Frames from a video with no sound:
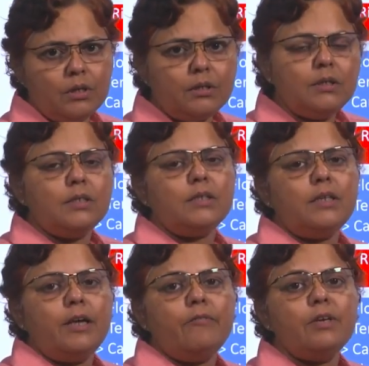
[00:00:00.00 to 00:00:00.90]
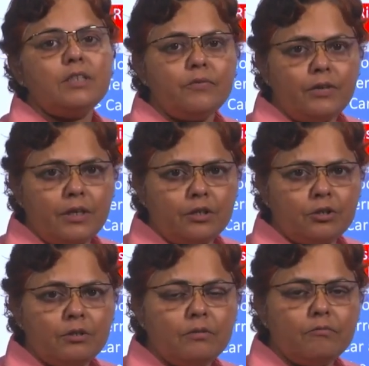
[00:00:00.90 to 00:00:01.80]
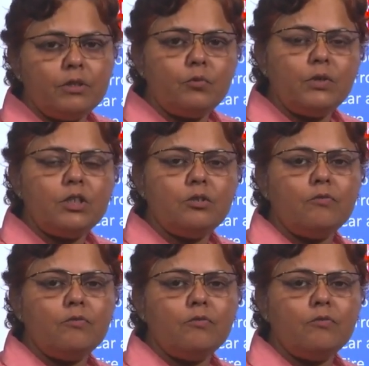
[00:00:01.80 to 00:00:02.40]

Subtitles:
This is the diversification with which